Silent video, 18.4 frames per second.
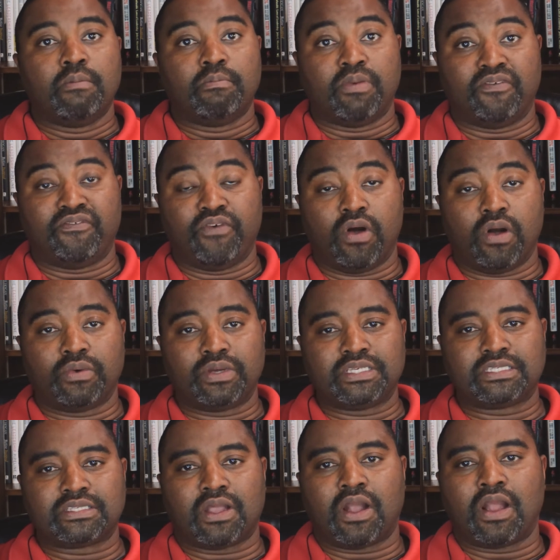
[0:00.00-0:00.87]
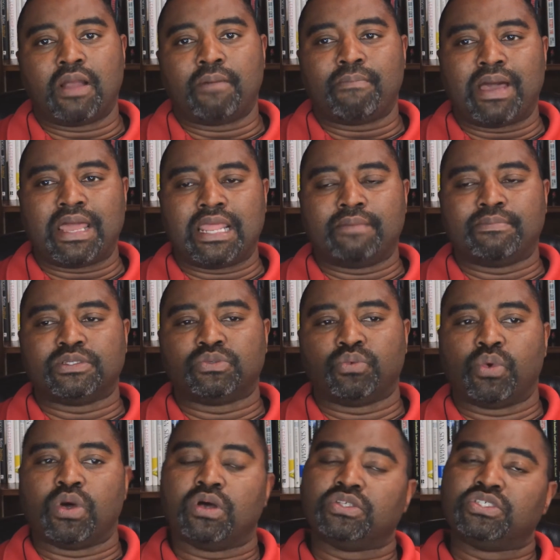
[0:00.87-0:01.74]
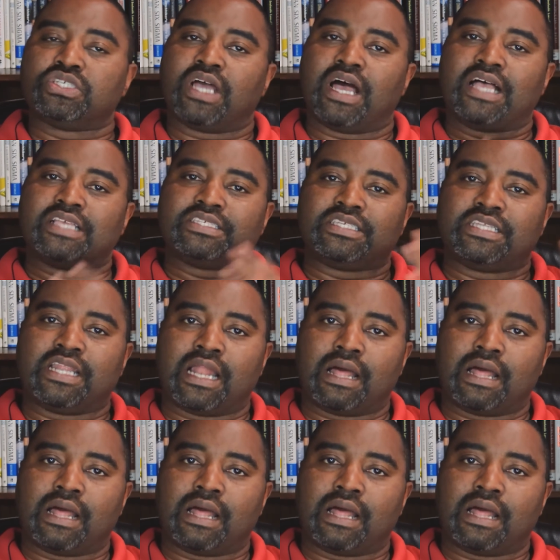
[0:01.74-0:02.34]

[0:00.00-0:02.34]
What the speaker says: Before we start, my name is Will Johnson